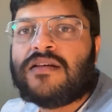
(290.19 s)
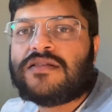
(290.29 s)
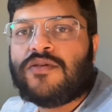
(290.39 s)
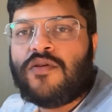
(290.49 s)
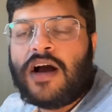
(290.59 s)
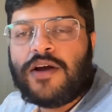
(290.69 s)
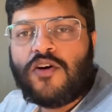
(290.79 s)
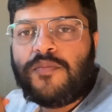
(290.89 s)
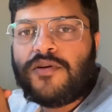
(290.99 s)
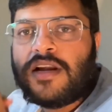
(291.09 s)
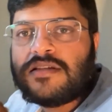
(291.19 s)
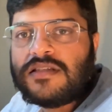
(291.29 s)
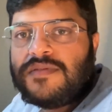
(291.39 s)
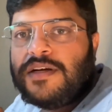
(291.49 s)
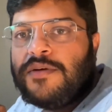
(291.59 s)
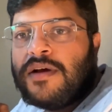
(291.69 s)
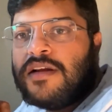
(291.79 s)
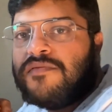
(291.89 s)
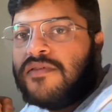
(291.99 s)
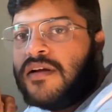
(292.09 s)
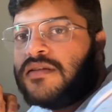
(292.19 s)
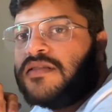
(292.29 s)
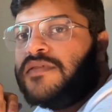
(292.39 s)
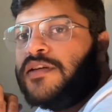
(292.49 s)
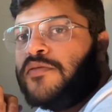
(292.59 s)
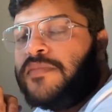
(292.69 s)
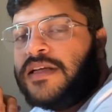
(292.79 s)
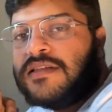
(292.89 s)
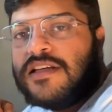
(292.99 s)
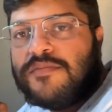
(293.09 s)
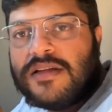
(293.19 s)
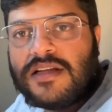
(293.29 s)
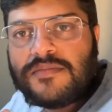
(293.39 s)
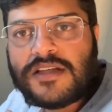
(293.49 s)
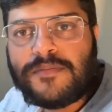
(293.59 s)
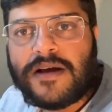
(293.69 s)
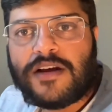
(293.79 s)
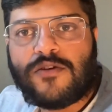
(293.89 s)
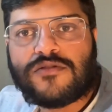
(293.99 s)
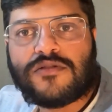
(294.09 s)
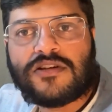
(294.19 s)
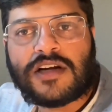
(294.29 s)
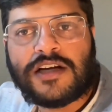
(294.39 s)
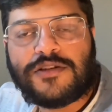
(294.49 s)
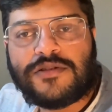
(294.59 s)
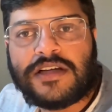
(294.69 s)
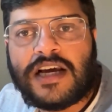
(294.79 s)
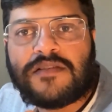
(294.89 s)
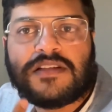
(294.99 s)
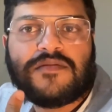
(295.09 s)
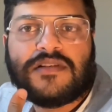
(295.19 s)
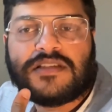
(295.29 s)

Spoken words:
So I hope you like this video, and if you like this video, please give me a thumbs up, and also try to share with